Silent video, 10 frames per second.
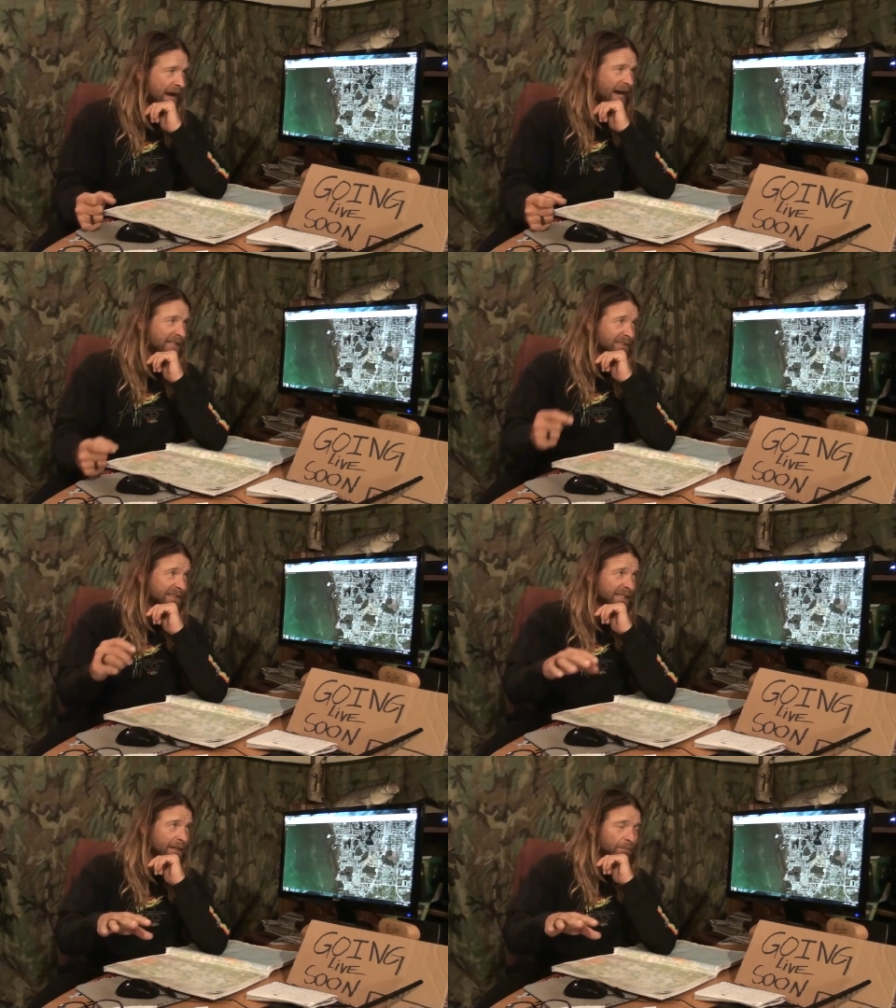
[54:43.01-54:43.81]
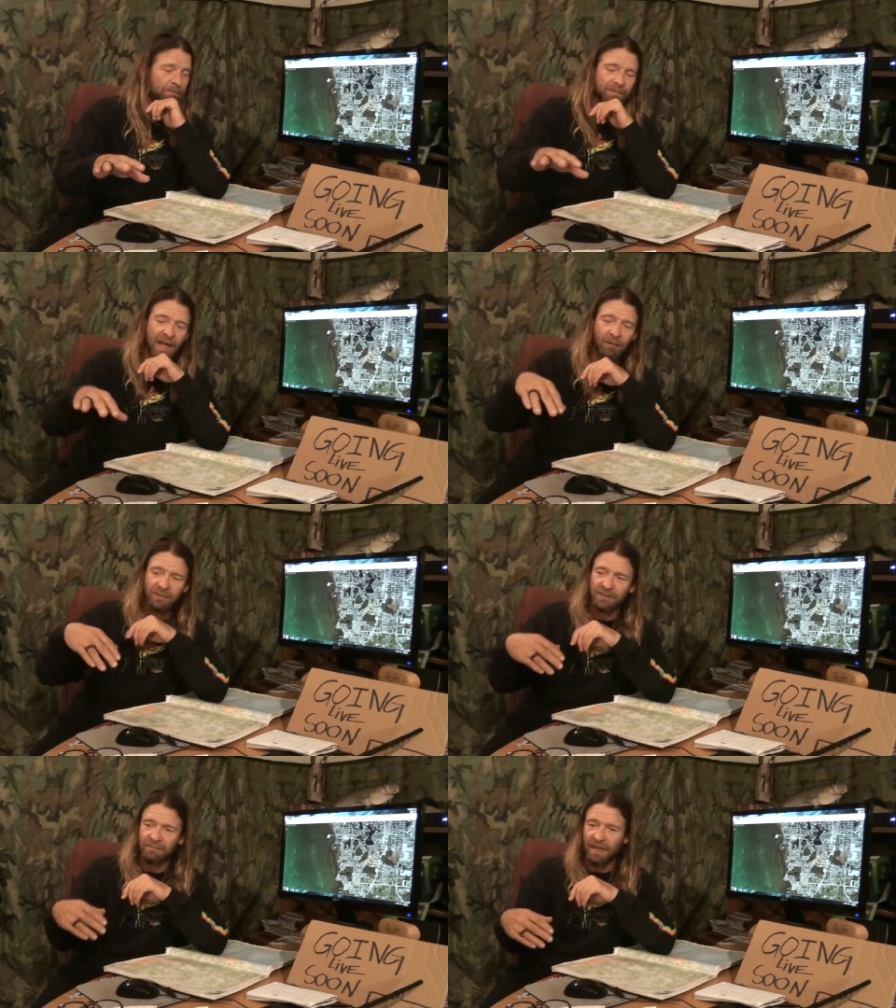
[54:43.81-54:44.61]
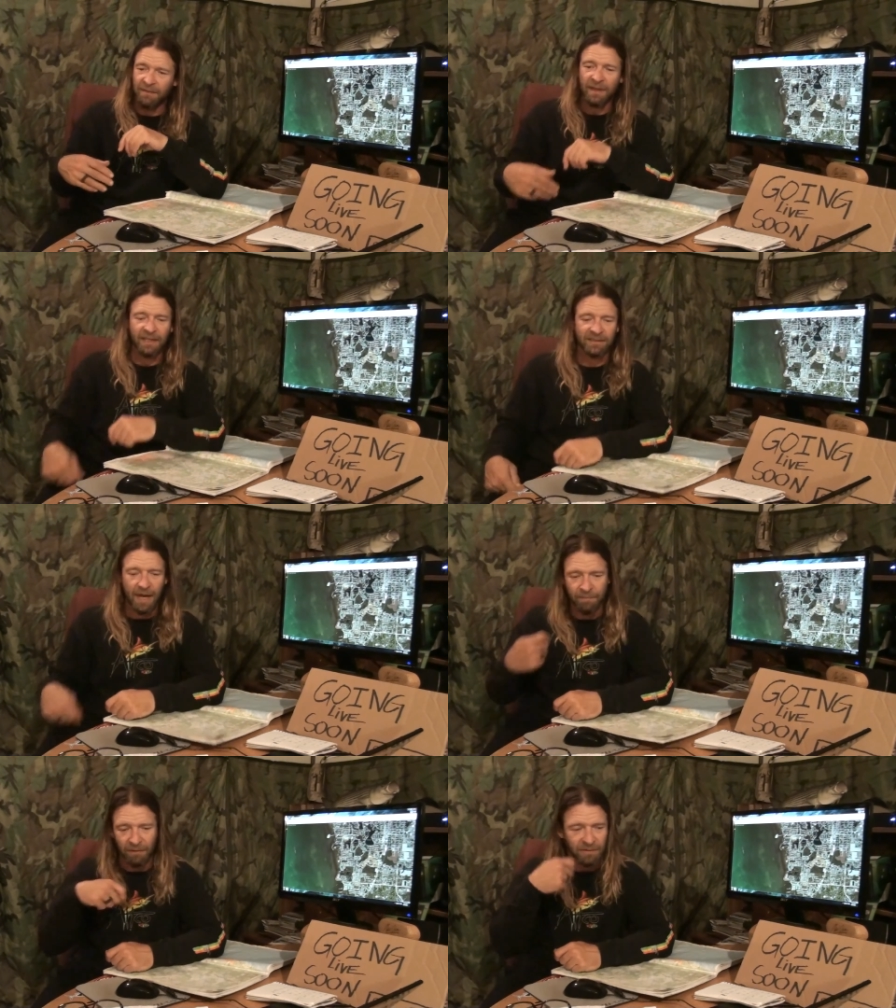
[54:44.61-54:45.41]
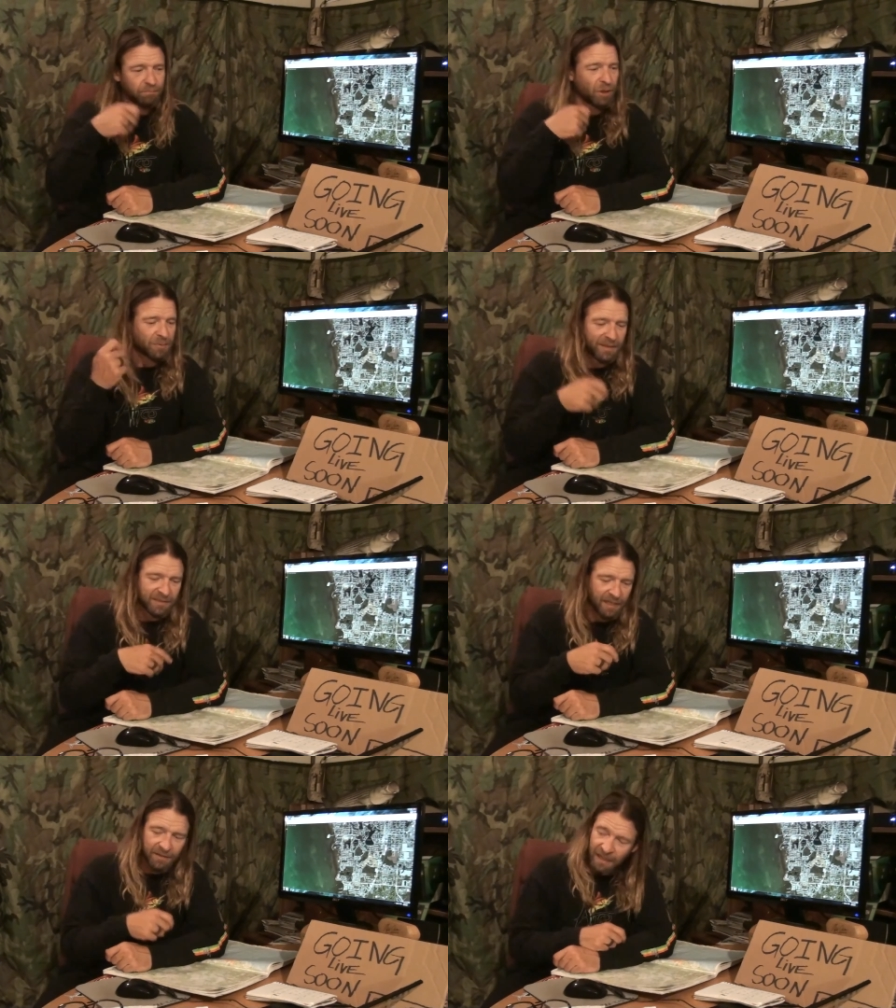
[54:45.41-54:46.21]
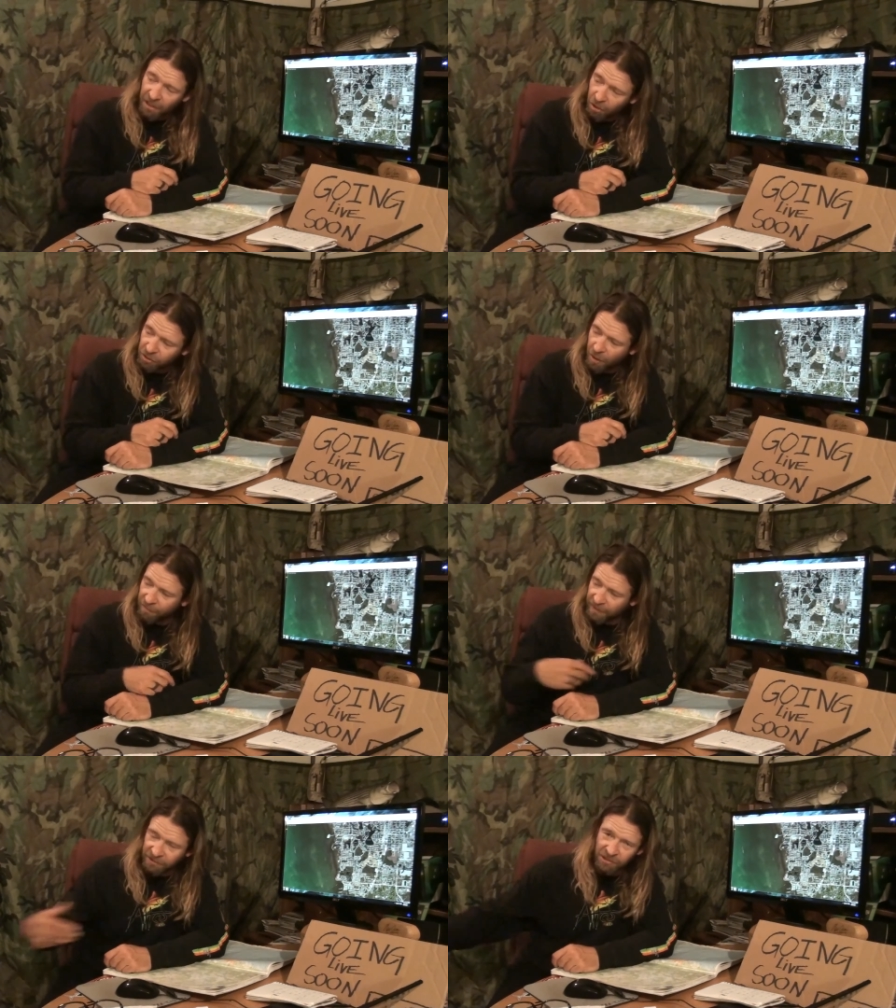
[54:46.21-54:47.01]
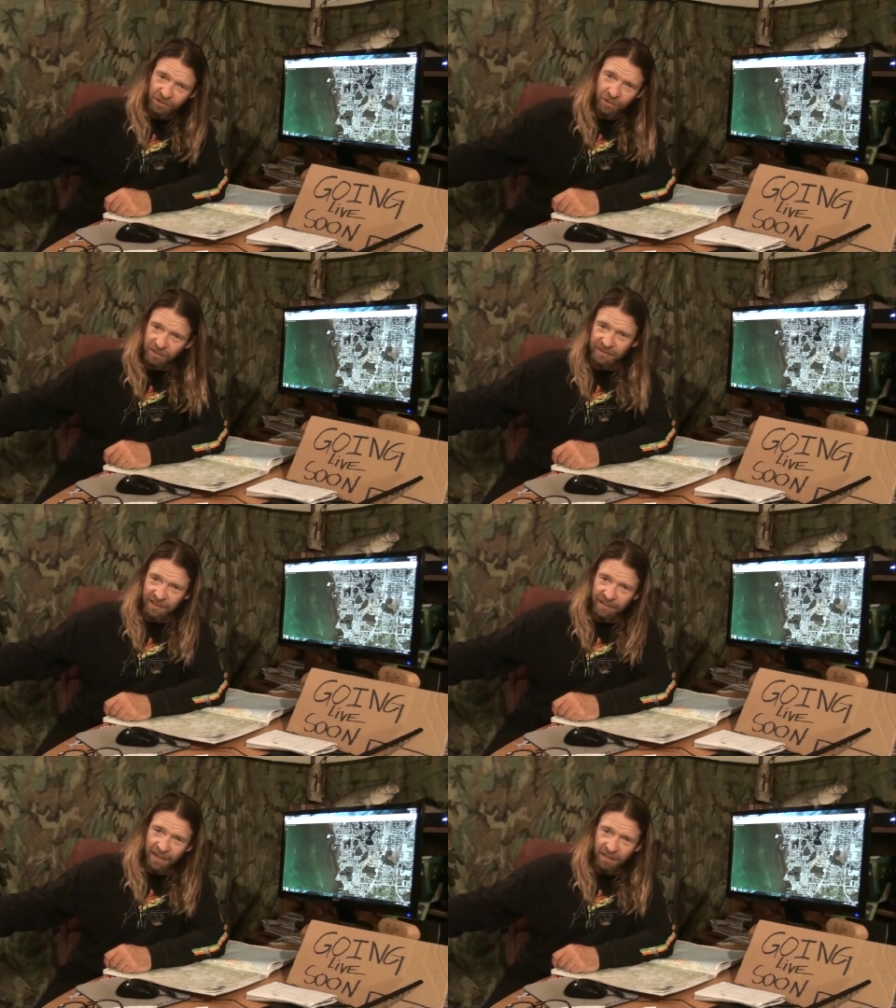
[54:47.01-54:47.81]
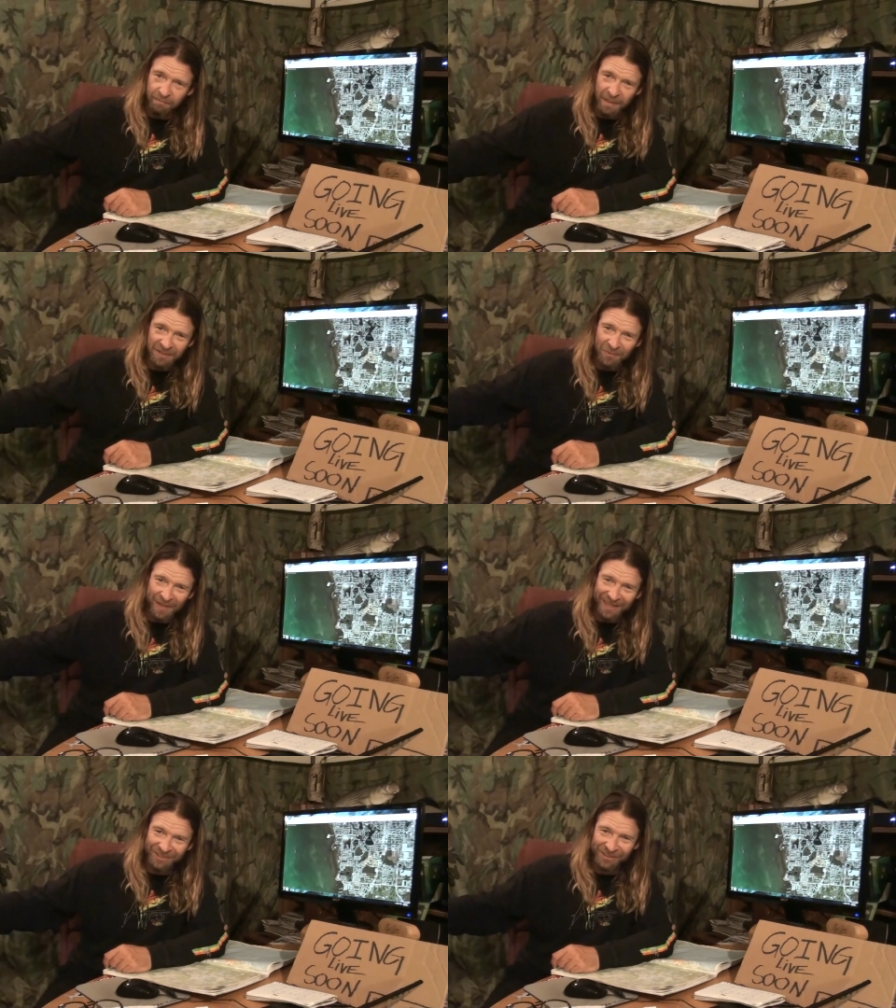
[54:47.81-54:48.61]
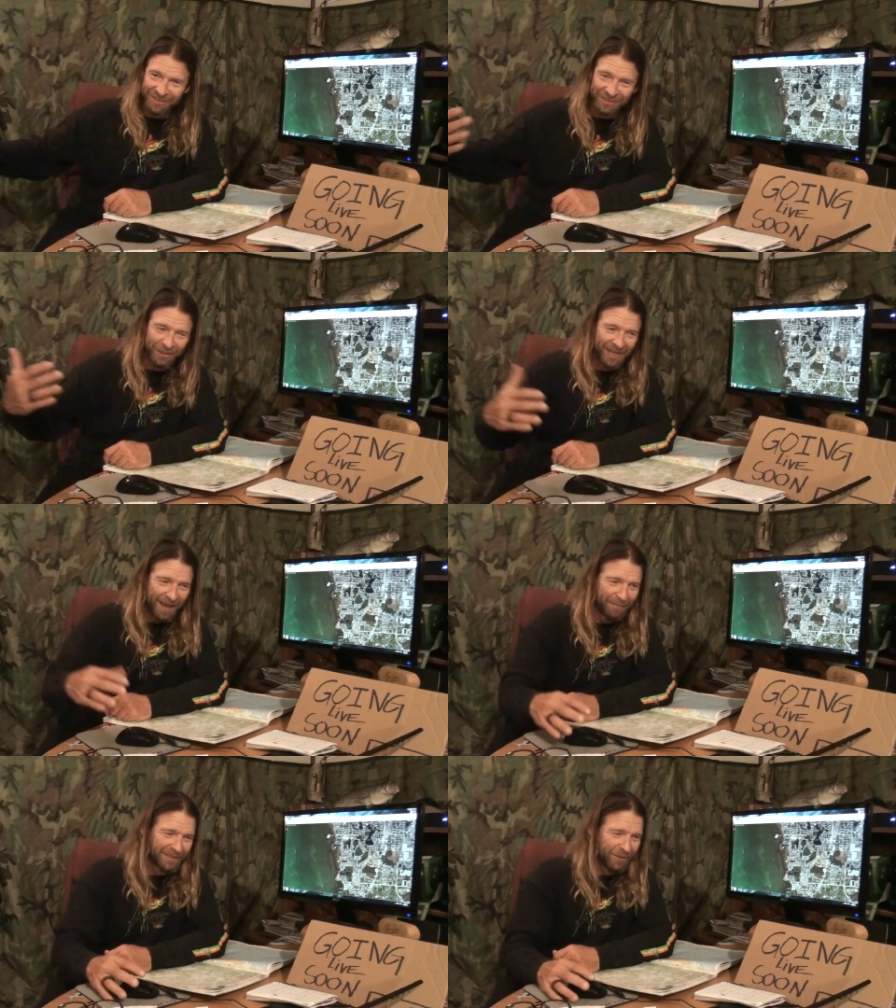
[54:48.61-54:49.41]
I could see them. I think I stopped and I was brushing my teeth and I looked over and there's a snook sitting there about 20 inches just looking at me.